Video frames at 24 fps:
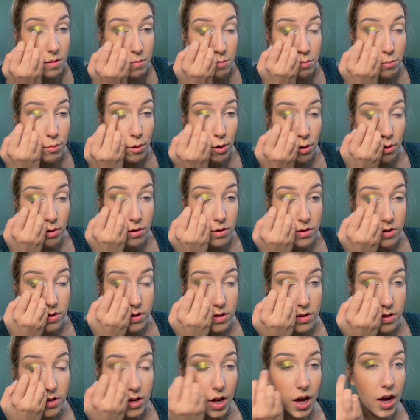
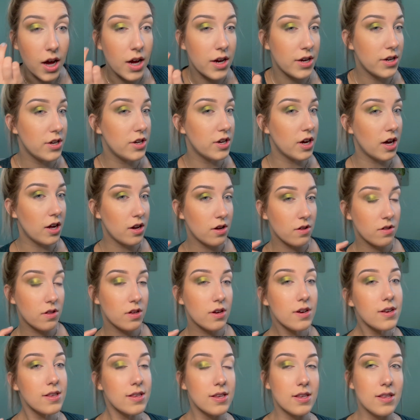bold eyeshadow
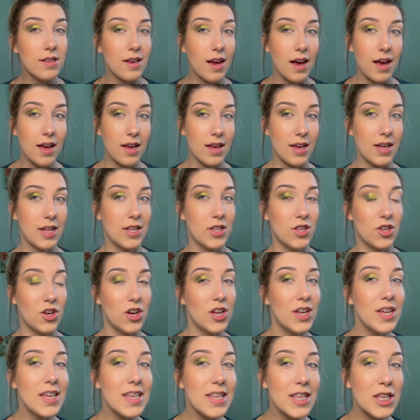looks is that it's
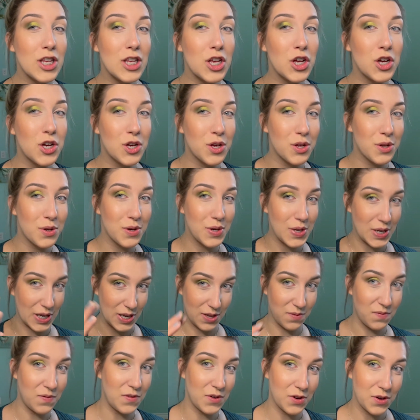not as
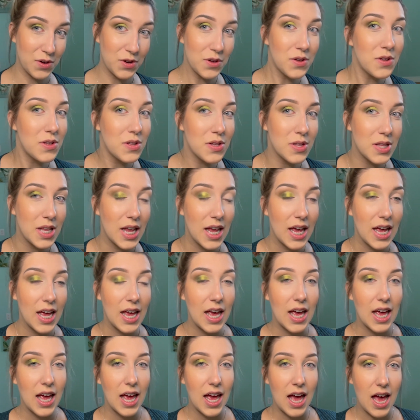difficult
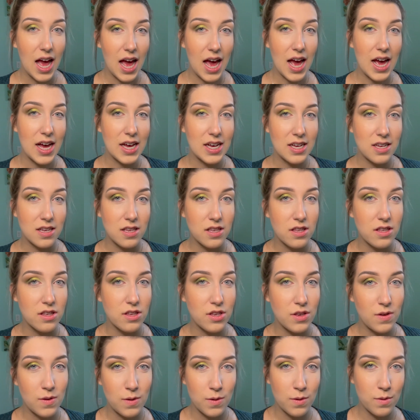as
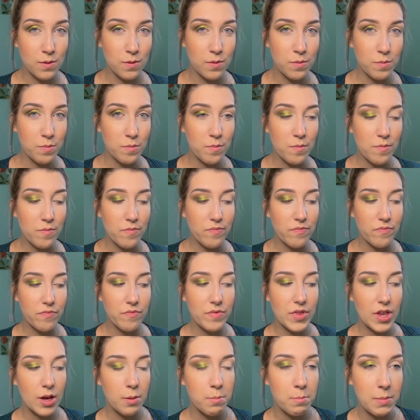you
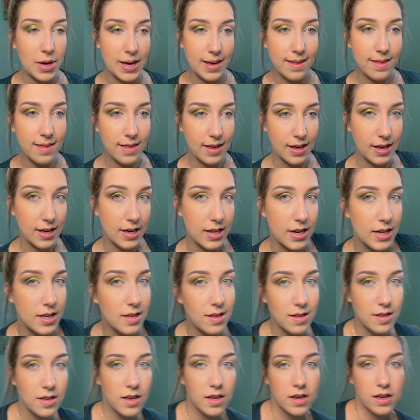may think it
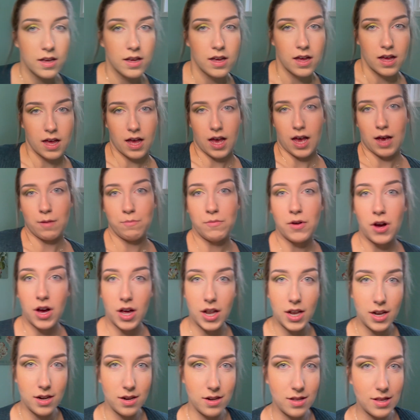is. I'm
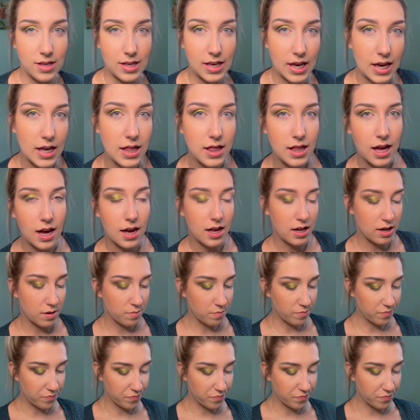not saying that